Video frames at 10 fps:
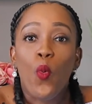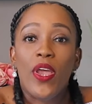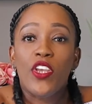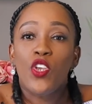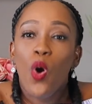
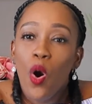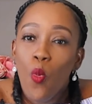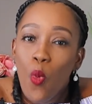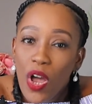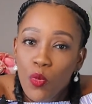When
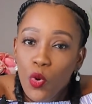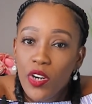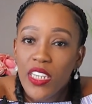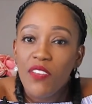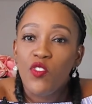your one
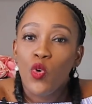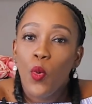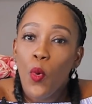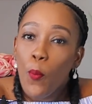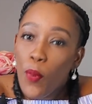word gives you
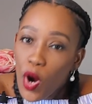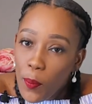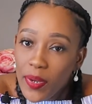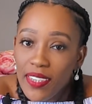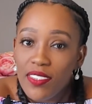a
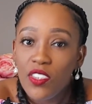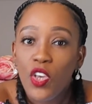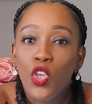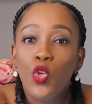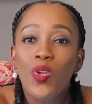purpose,
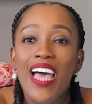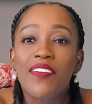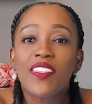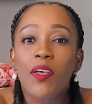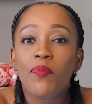you'll
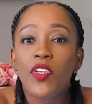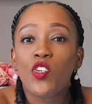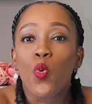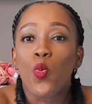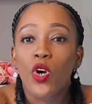have
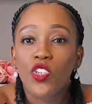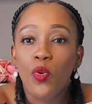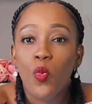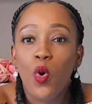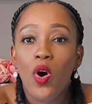something to work
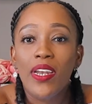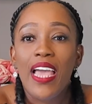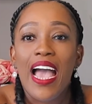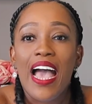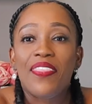toward,
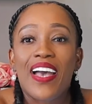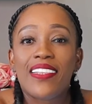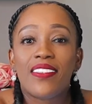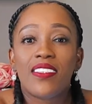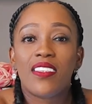and
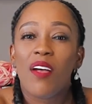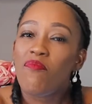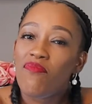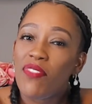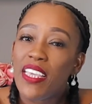that's
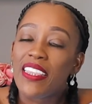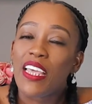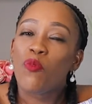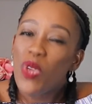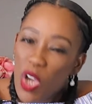something
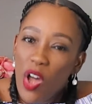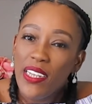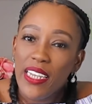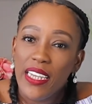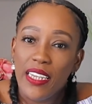that we all
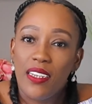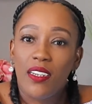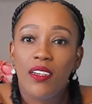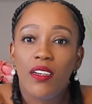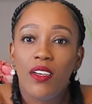need.
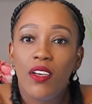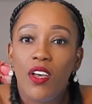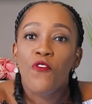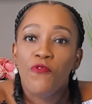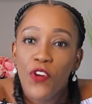
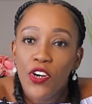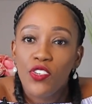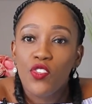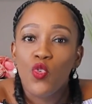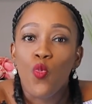
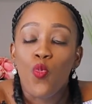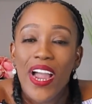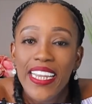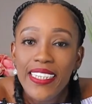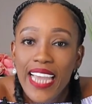First,
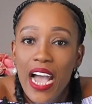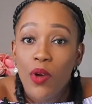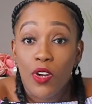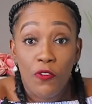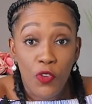write
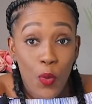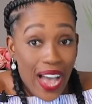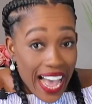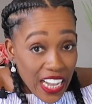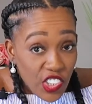down a few
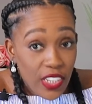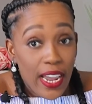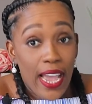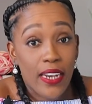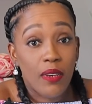action
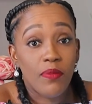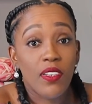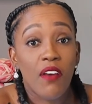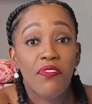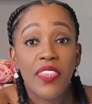
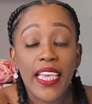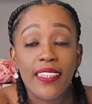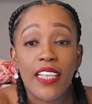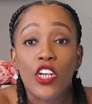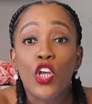items of
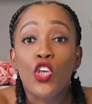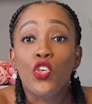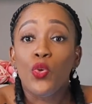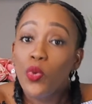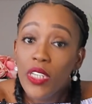things that
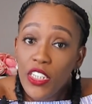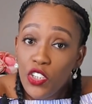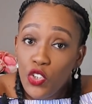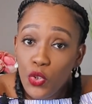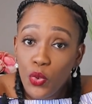you'll need
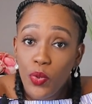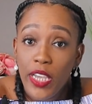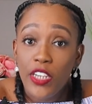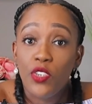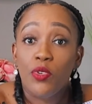to do
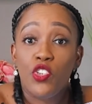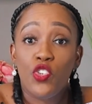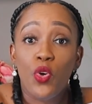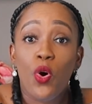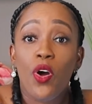to
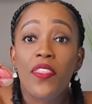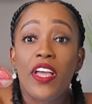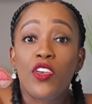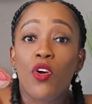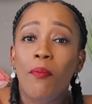ensure
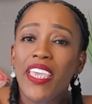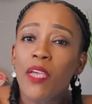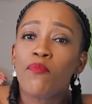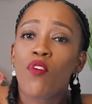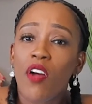that you're
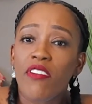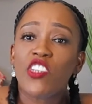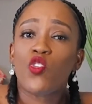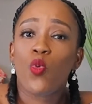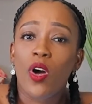making
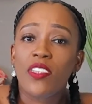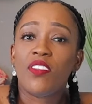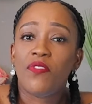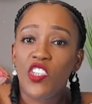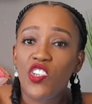progress towards
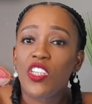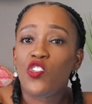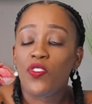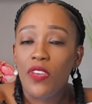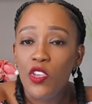the vision
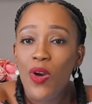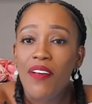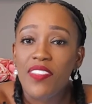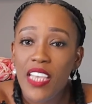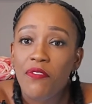that you
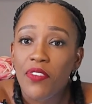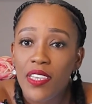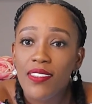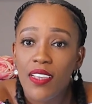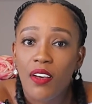have set for
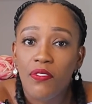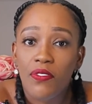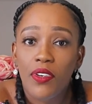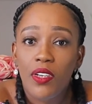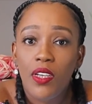yourself.
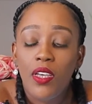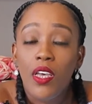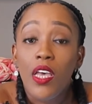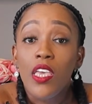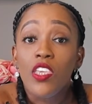
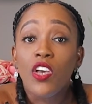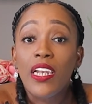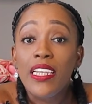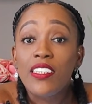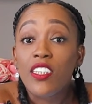Your
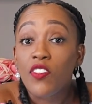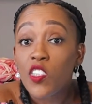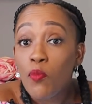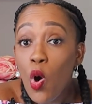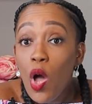list of
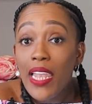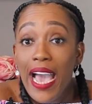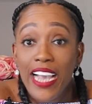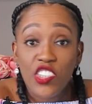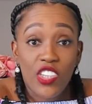small
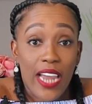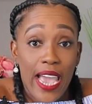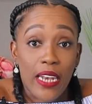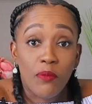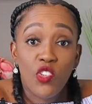action
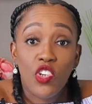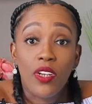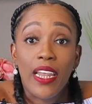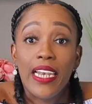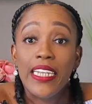items
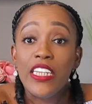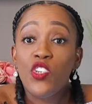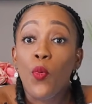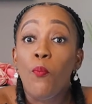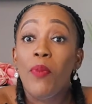should
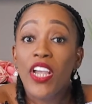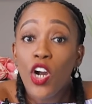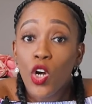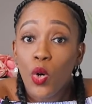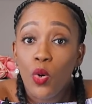lead to
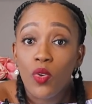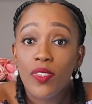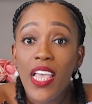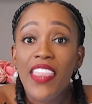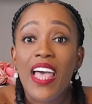bigger
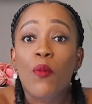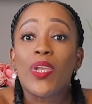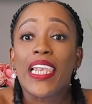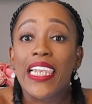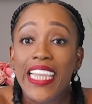goals that
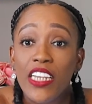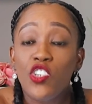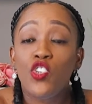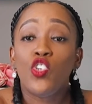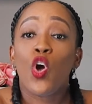would
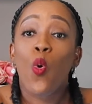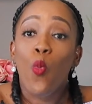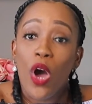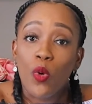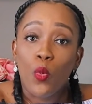link to your
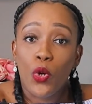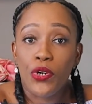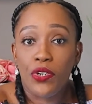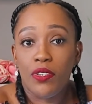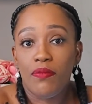one
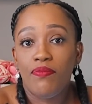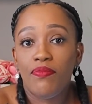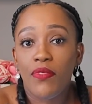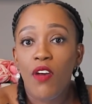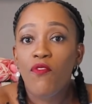word.
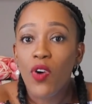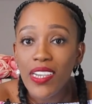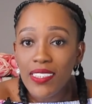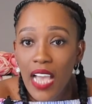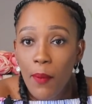For
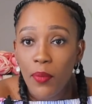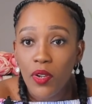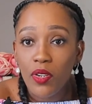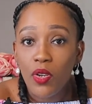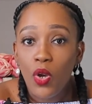
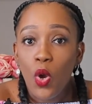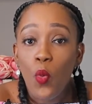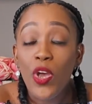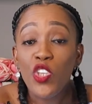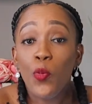example,
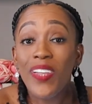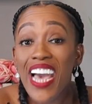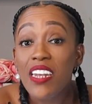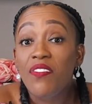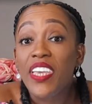when you
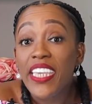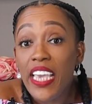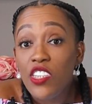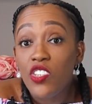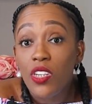plan a
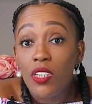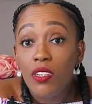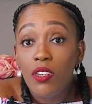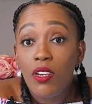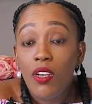vacation,
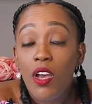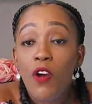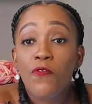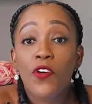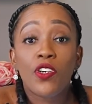
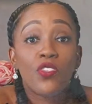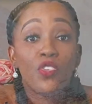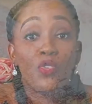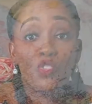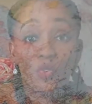first you